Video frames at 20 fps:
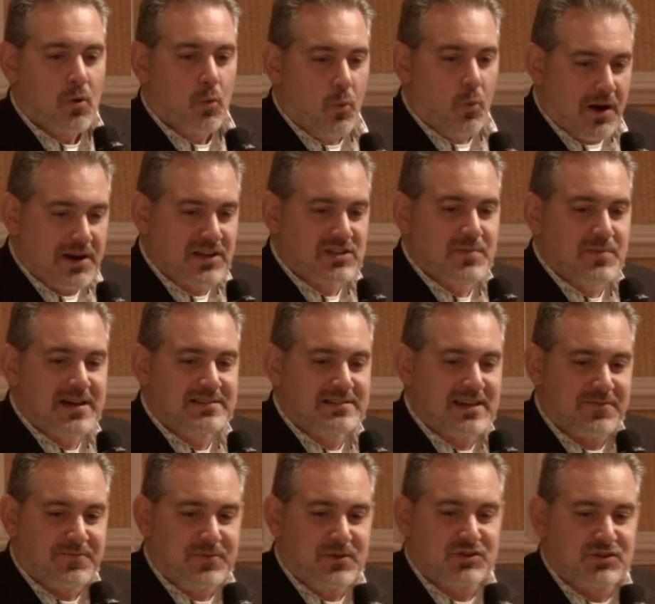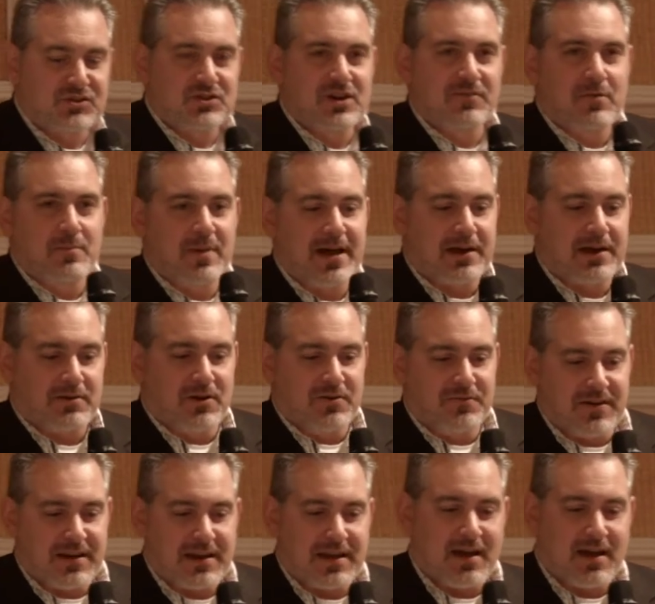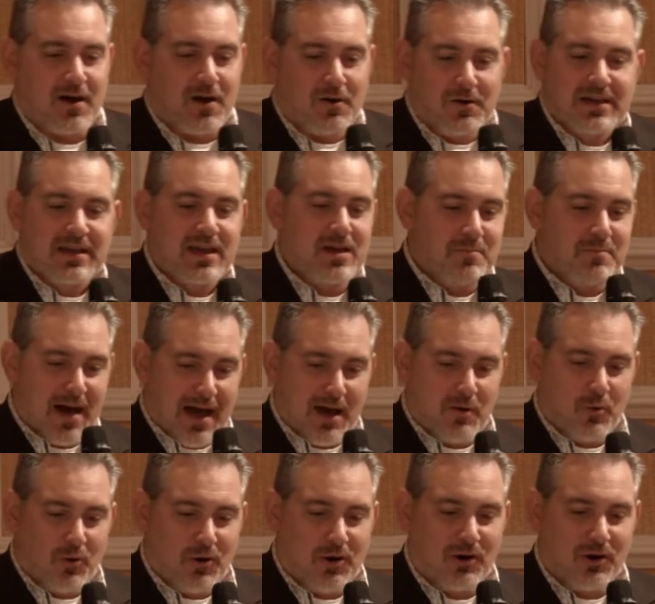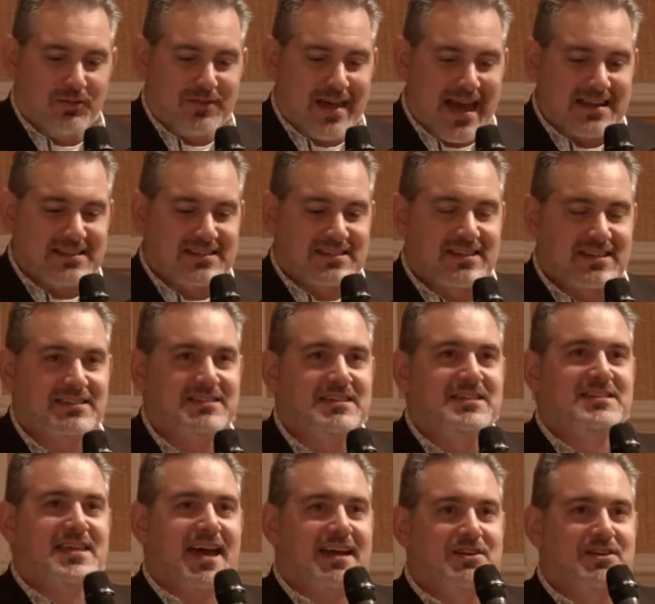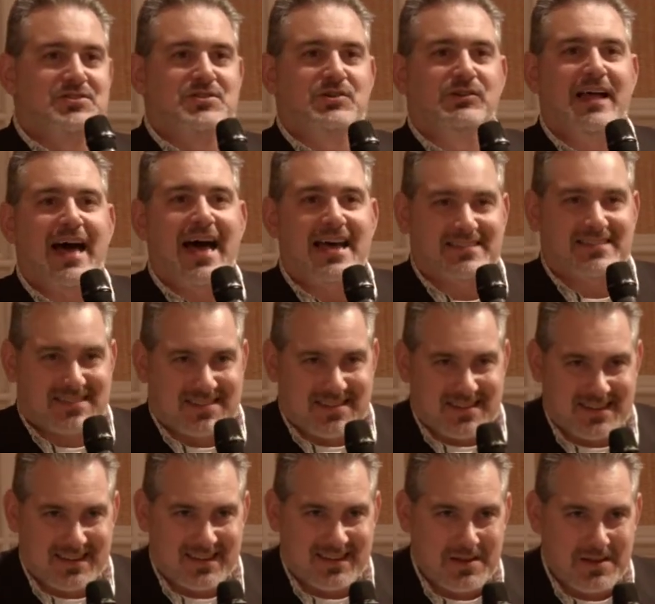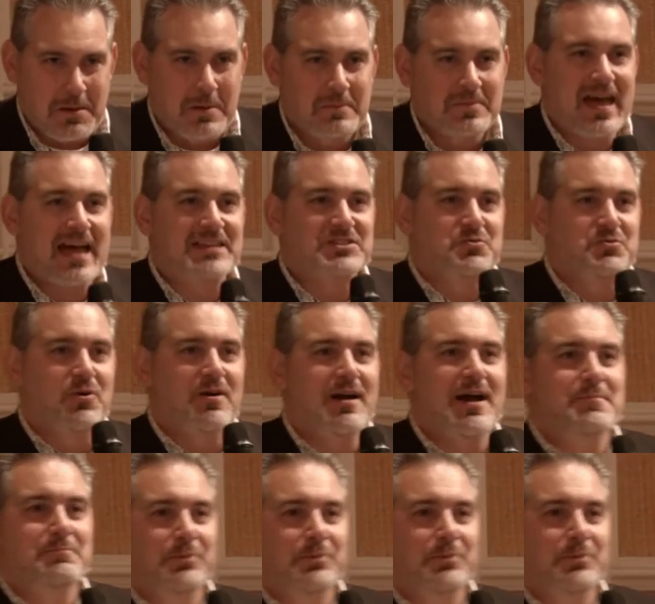What is my definition of a micro video in my world? That is 60 seconds or less. That's where I